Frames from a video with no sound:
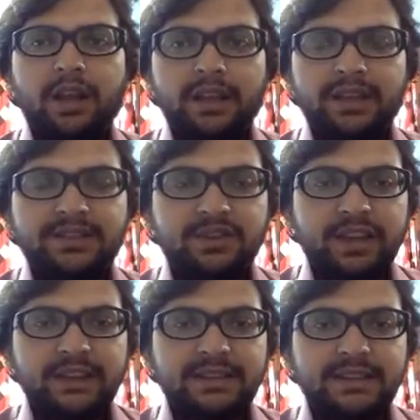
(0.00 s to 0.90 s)
As you
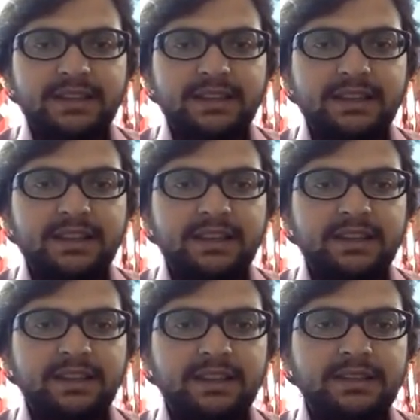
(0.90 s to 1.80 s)
can see,
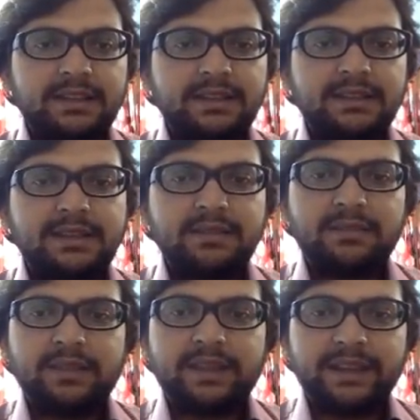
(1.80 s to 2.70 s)
this is
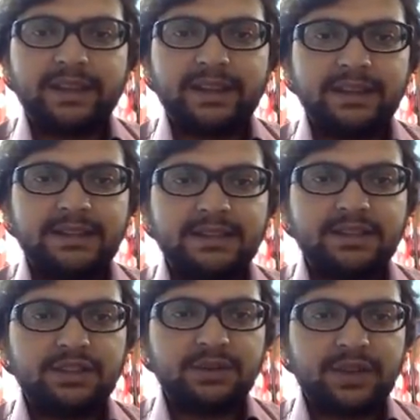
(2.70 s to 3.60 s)
some details.
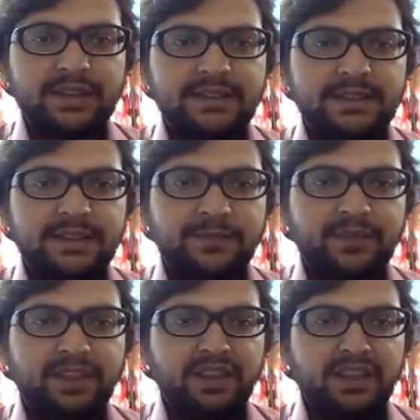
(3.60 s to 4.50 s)
You can see
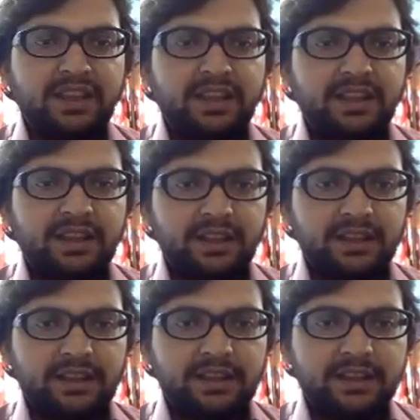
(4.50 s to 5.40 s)

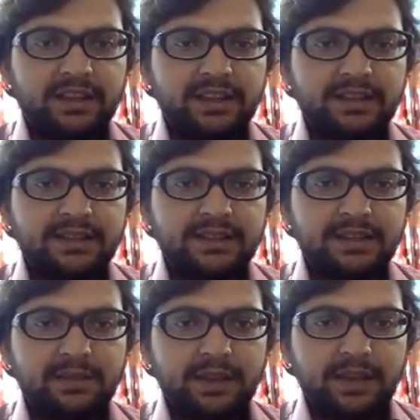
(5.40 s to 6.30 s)
here is
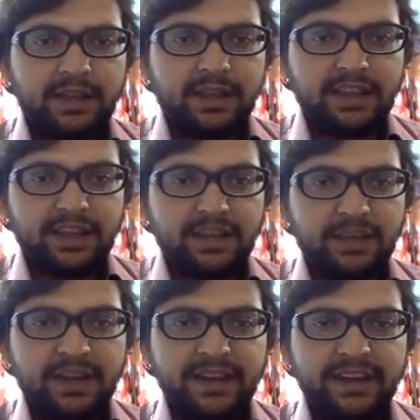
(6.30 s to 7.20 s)

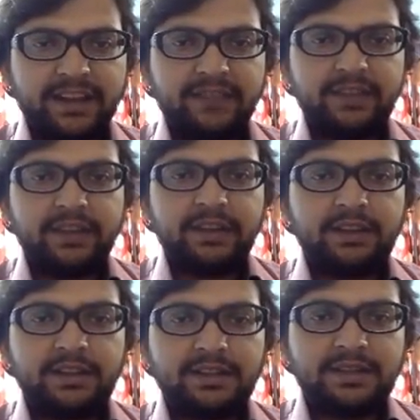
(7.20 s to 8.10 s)
email ID given.
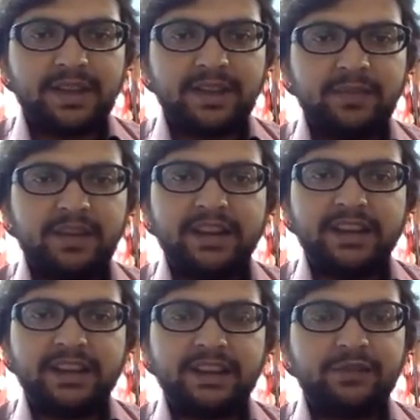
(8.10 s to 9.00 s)
This is my email
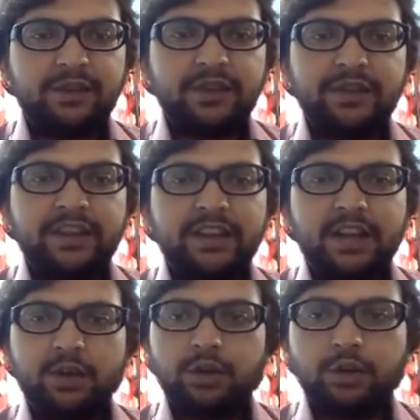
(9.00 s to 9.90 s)
ID. If you have any
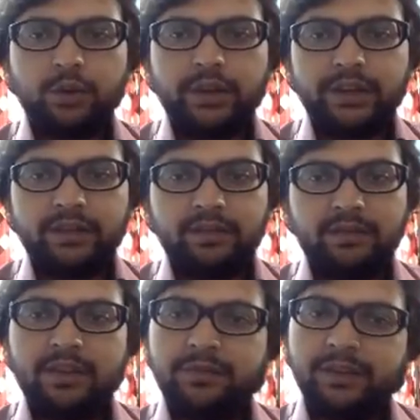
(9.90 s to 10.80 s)
doubt or query,
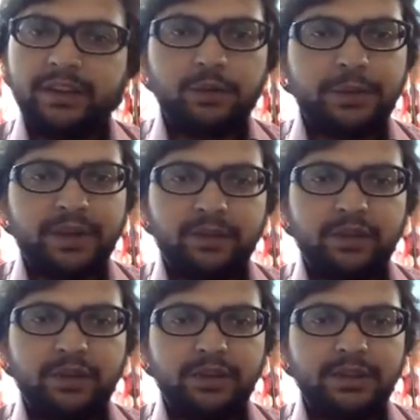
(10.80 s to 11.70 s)
feel free to ping me
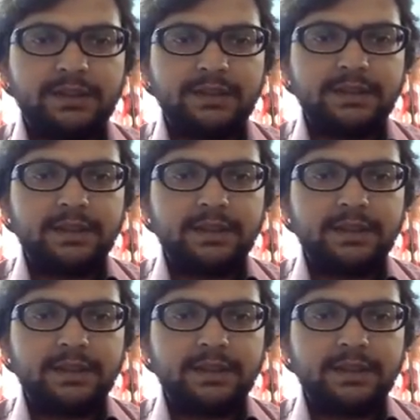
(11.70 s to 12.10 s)
on this.